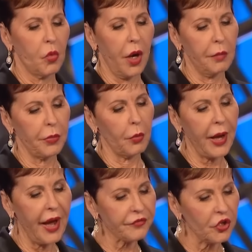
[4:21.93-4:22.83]
Well, but
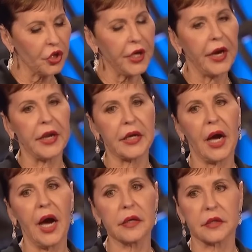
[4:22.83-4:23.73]
we have to look at it in
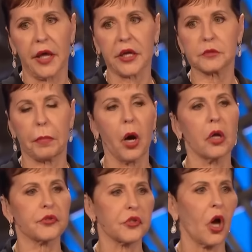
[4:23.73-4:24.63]
context.
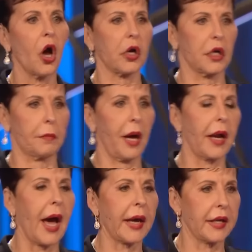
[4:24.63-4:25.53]
Paul's talking
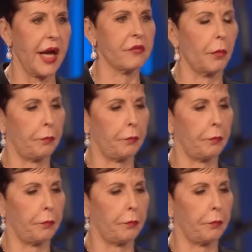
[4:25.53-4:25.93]
about I can have